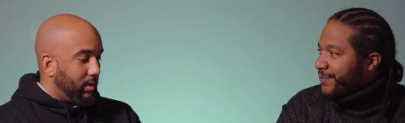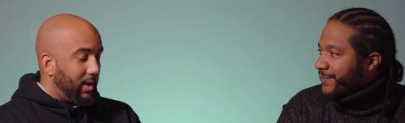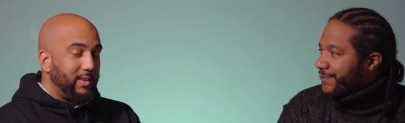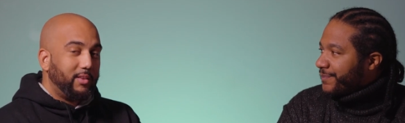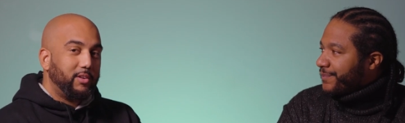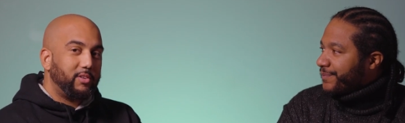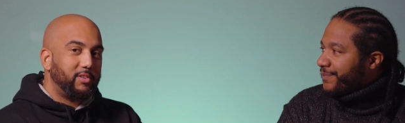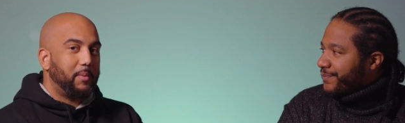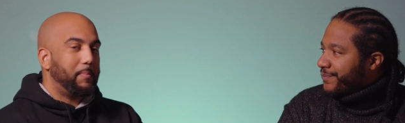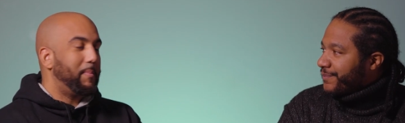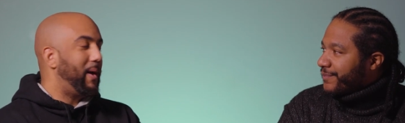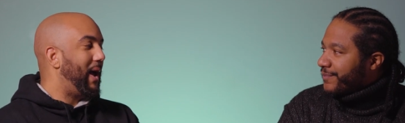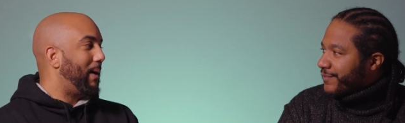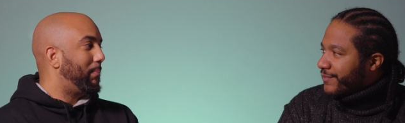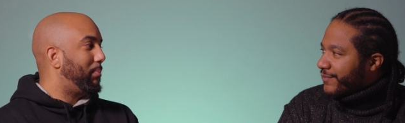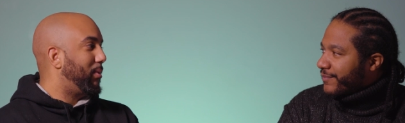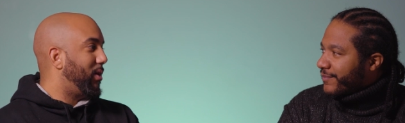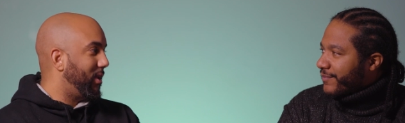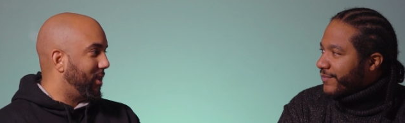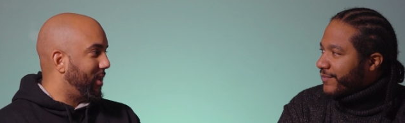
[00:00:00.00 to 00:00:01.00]
Speaker 1: And there's a
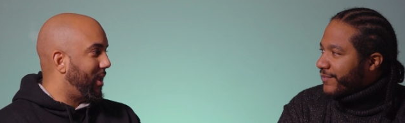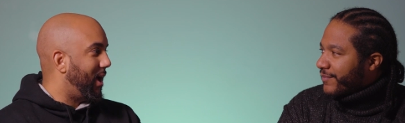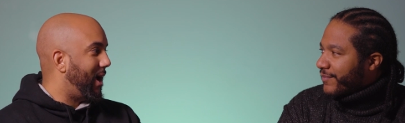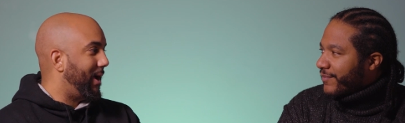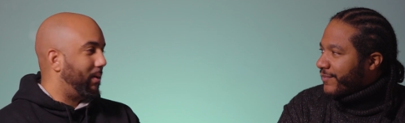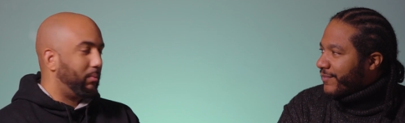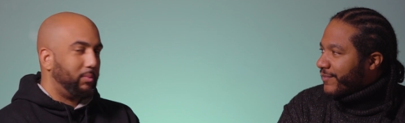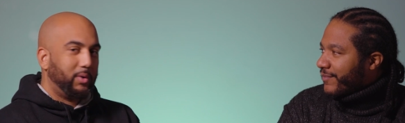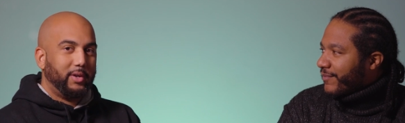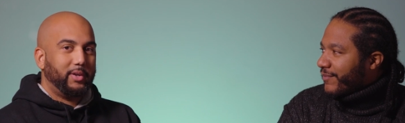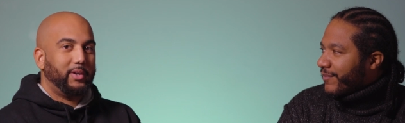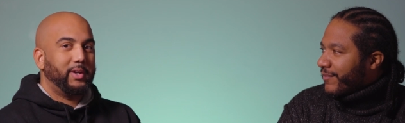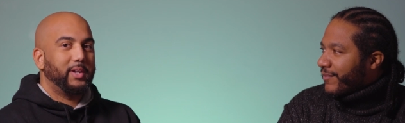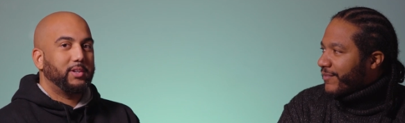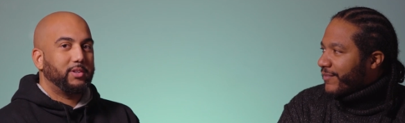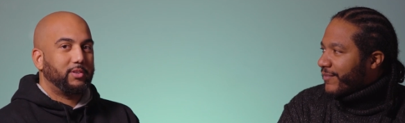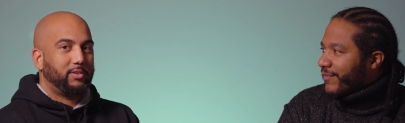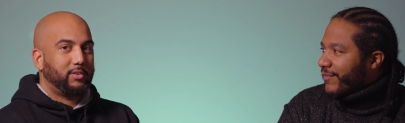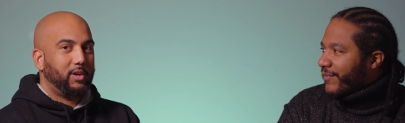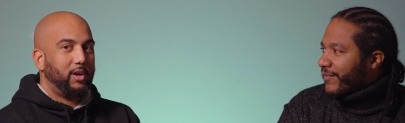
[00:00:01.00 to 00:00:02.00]
map online where you can
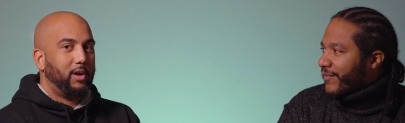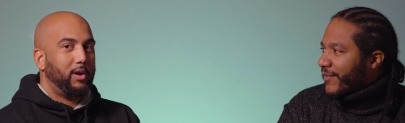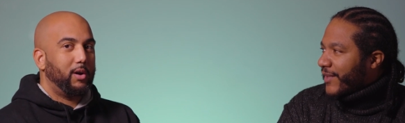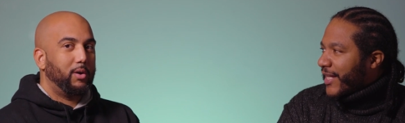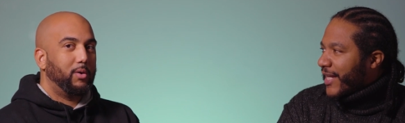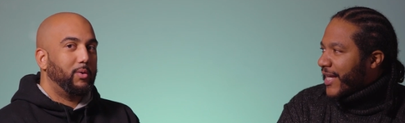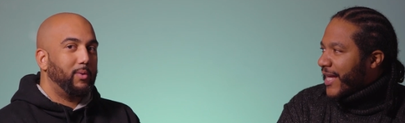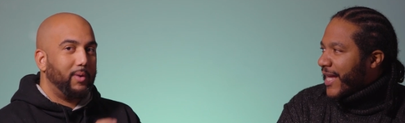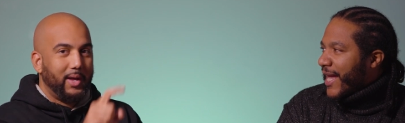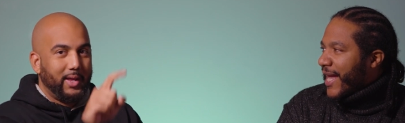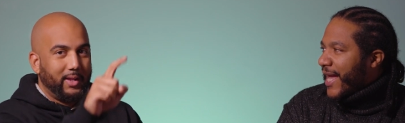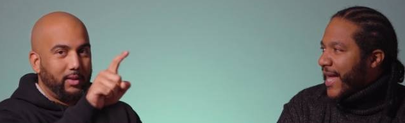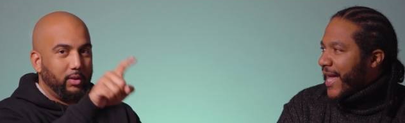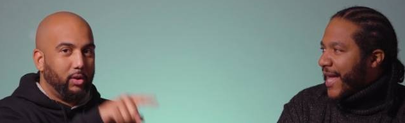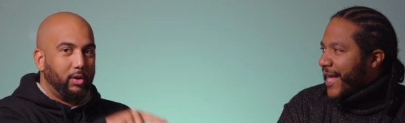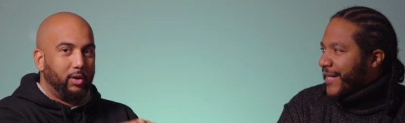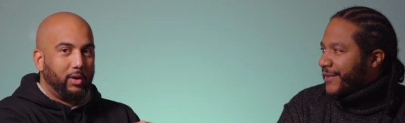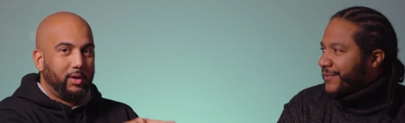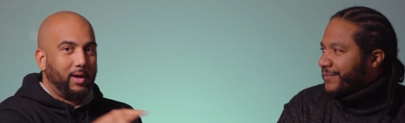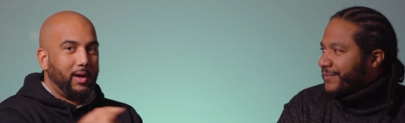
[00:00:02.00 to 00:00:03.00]
just go and
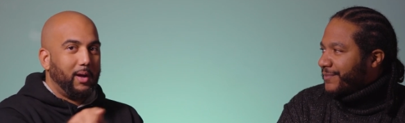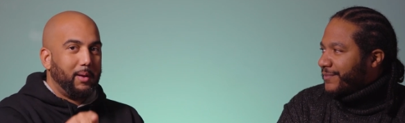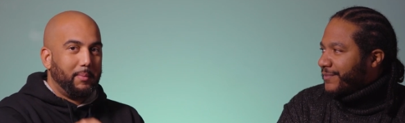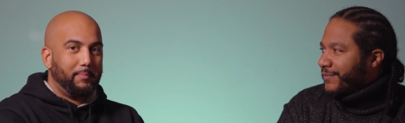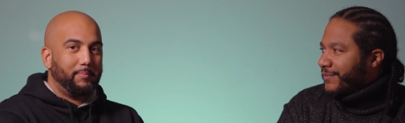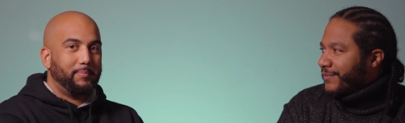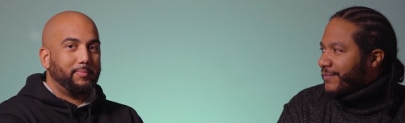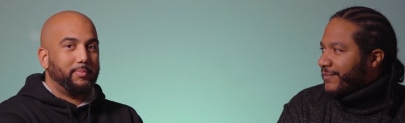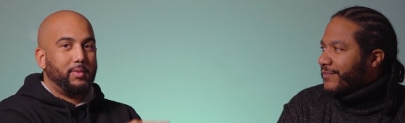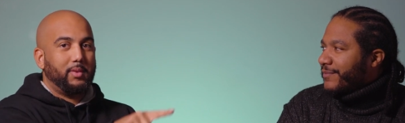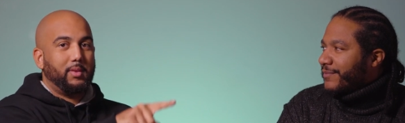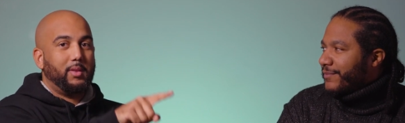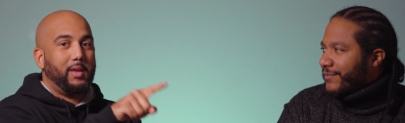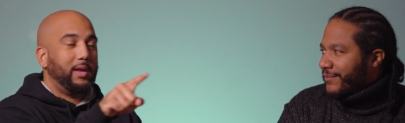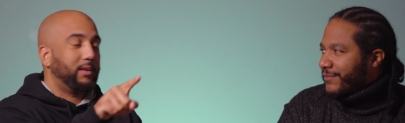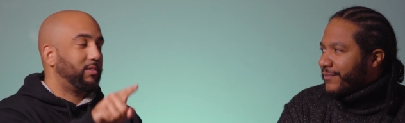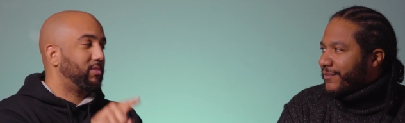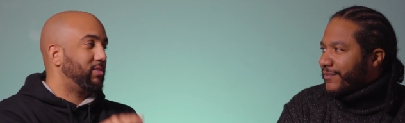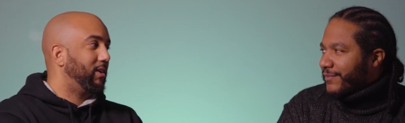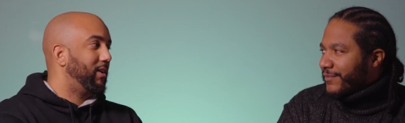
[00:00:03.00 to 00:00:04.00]
look up
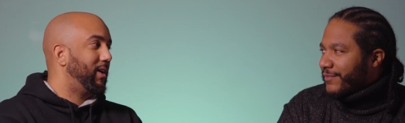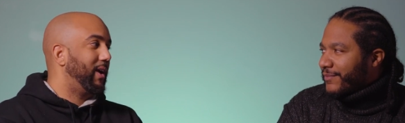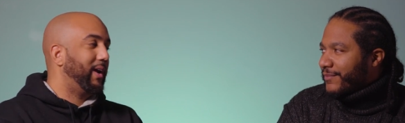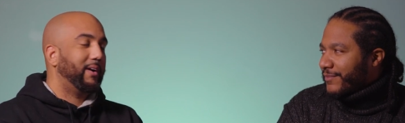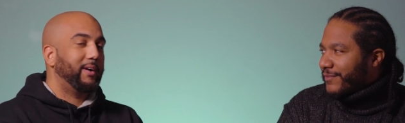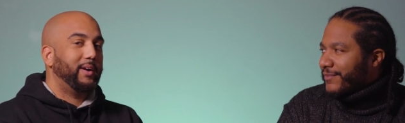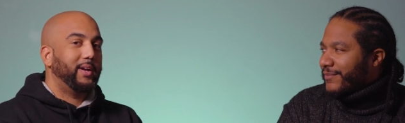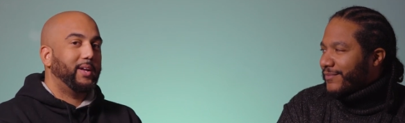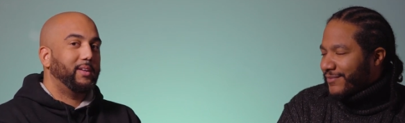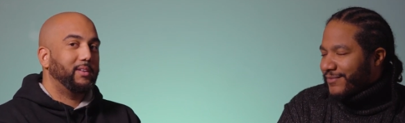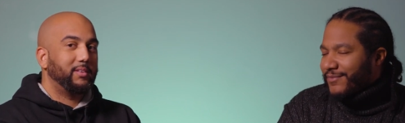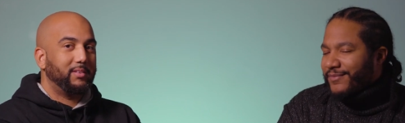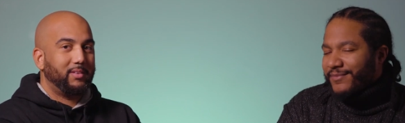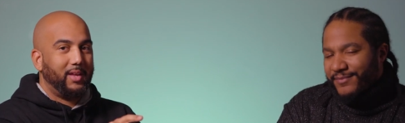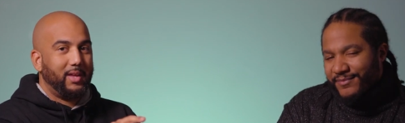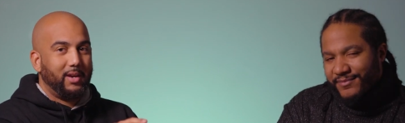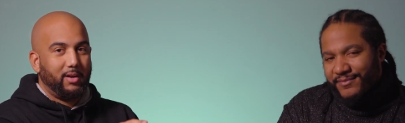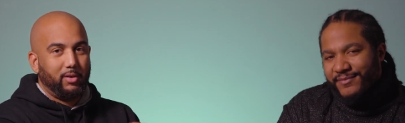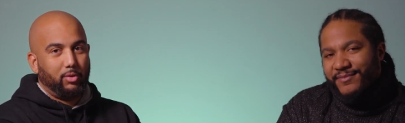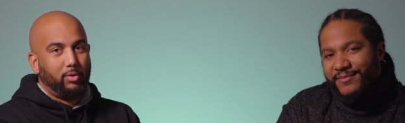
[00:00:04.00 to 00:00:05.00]
certain areas
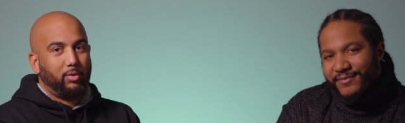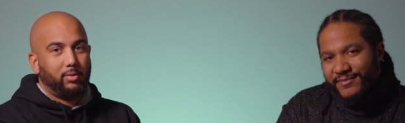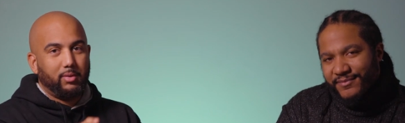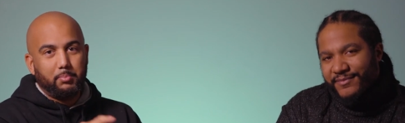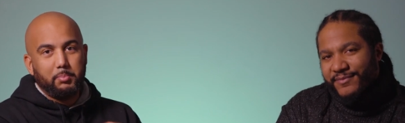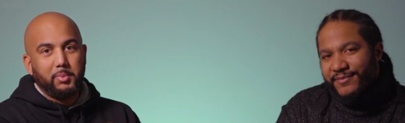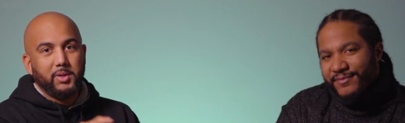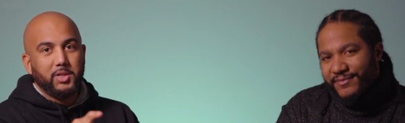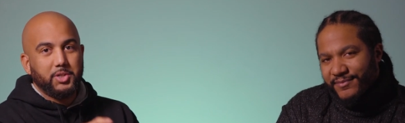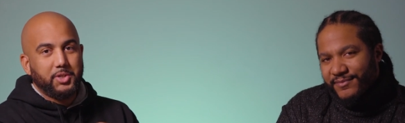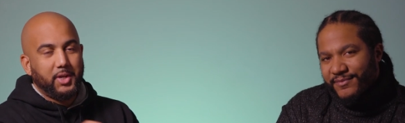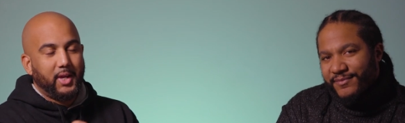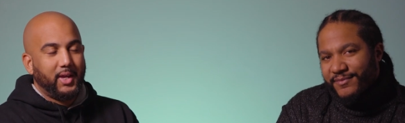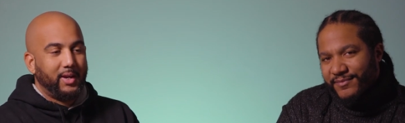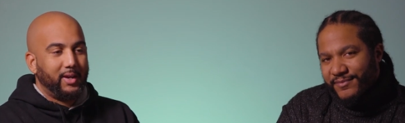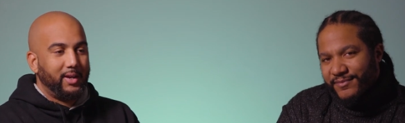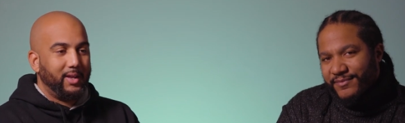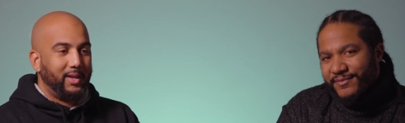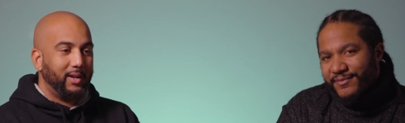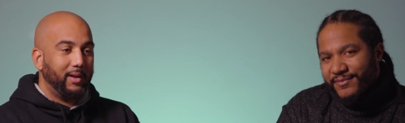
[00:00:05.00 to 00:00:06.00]
and it'll be
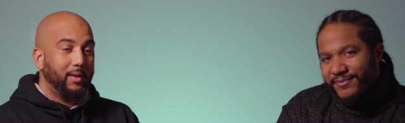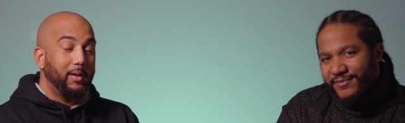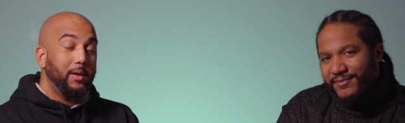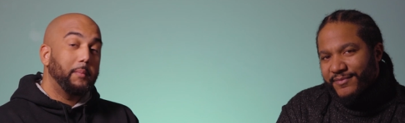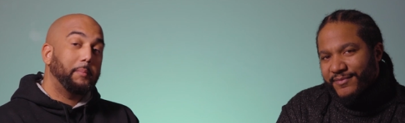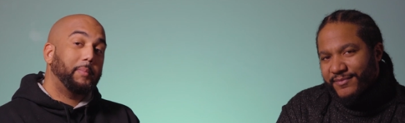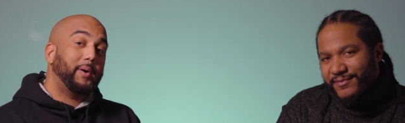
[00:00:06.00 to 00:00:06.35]
shaded in.